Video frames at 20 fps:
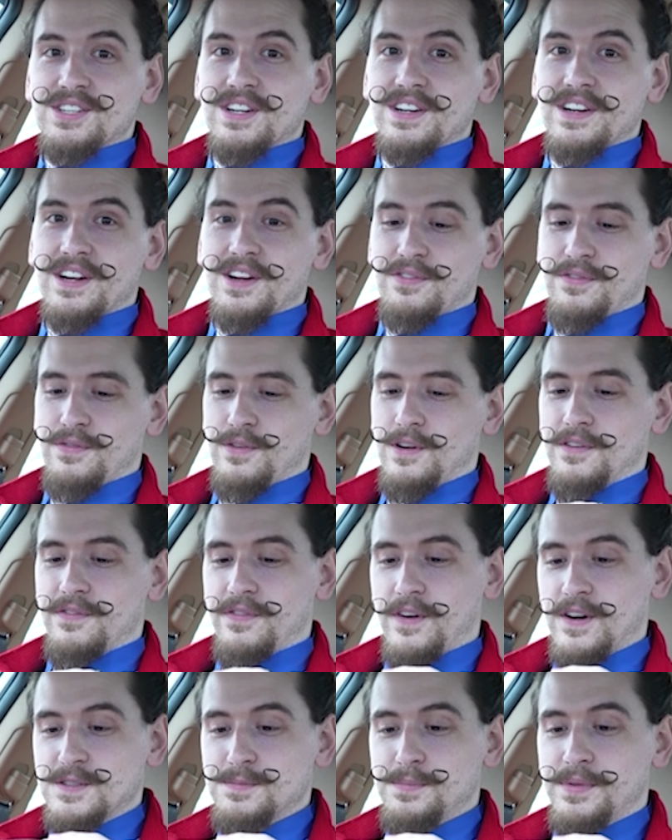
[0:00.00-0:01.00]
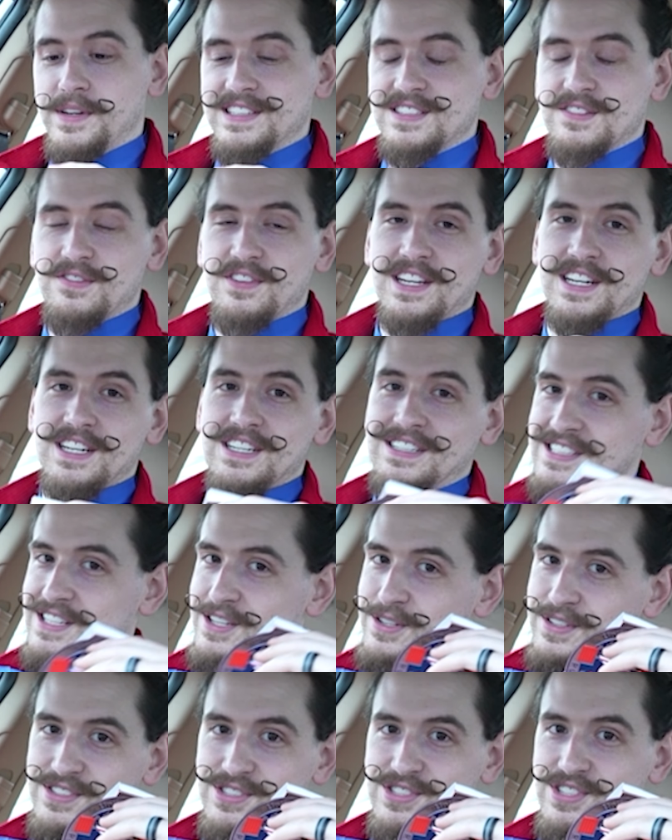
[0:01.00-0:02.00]
good enough for a first place finish.
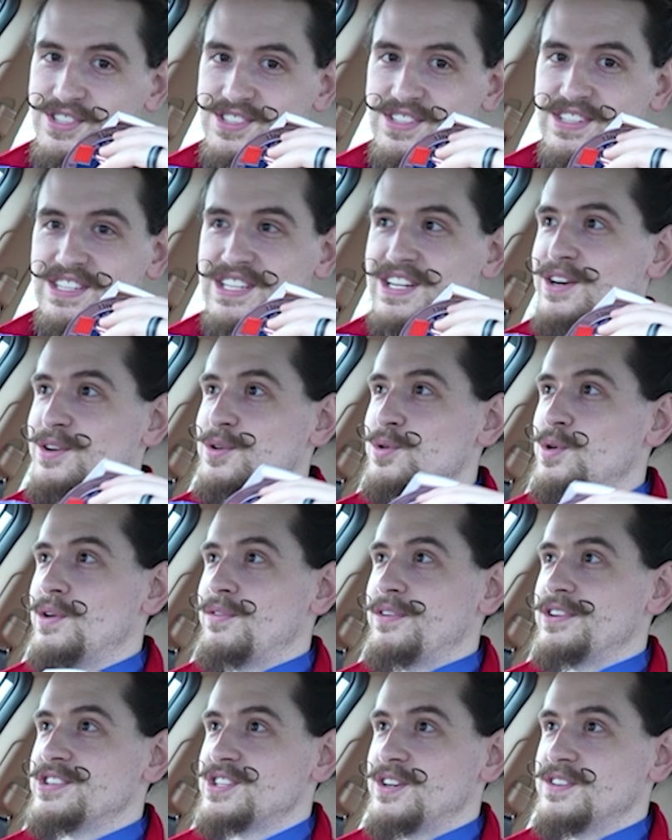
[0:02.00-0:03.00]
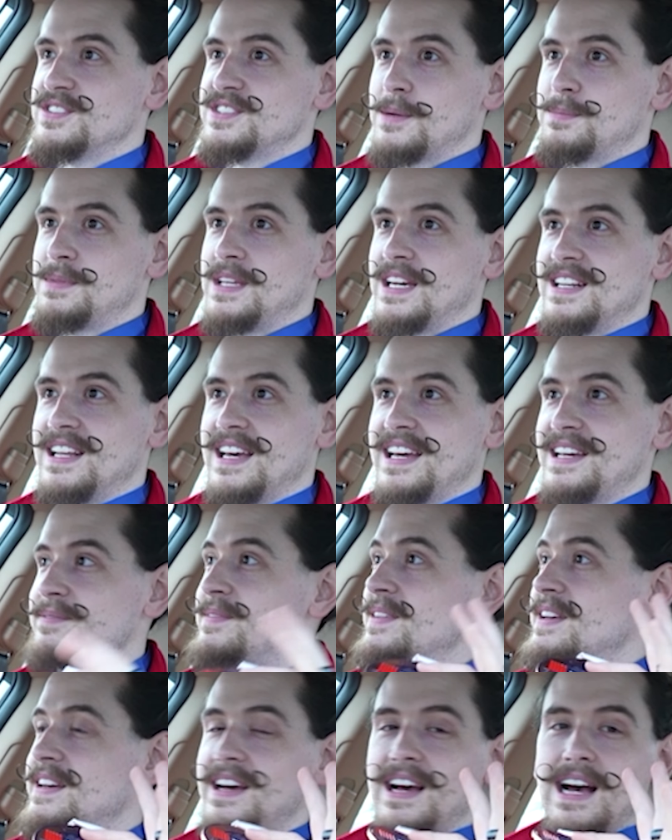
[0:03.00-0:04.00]
So it's just, you know, whoever shows up that day.
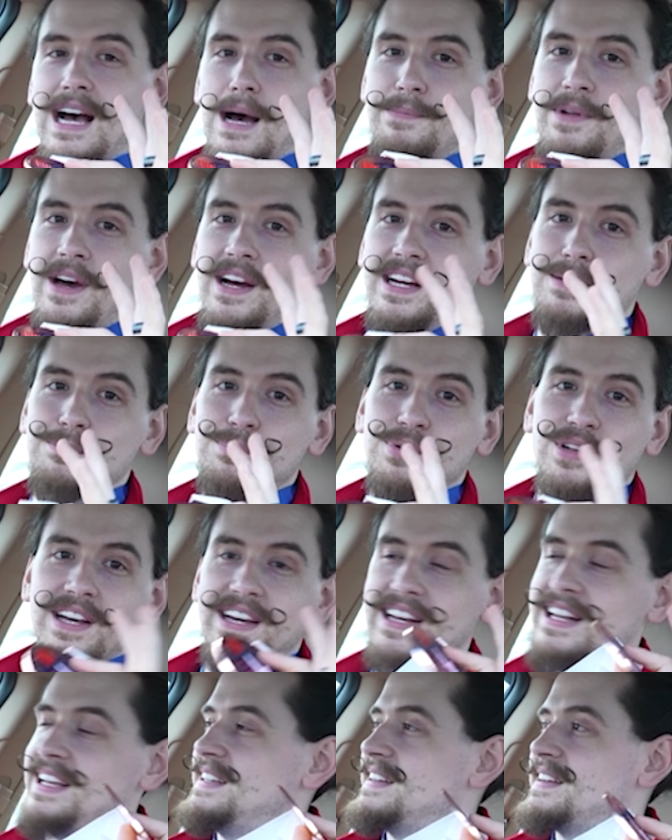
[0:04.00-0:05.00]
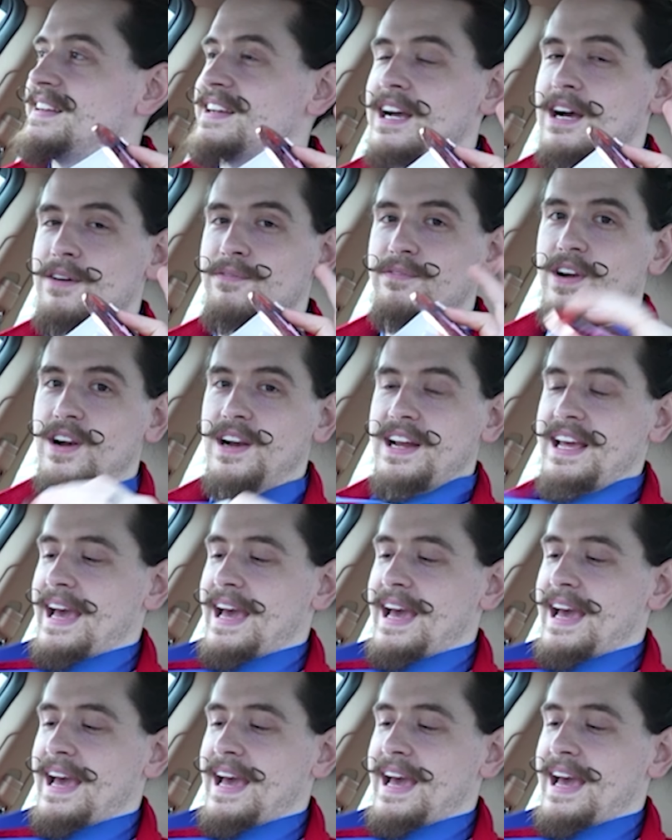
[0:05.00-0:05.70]
I'm not complaining. I'm very